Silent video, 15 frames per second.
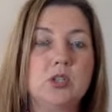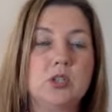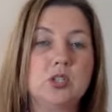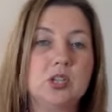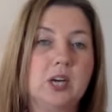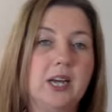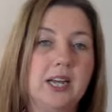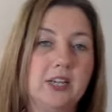to
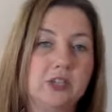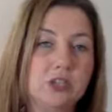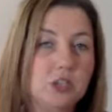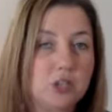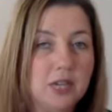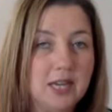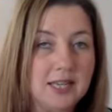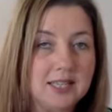tie our
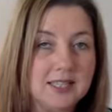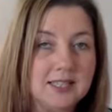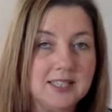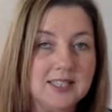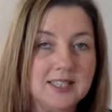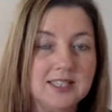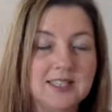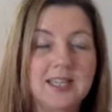
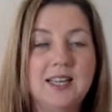shoelaces.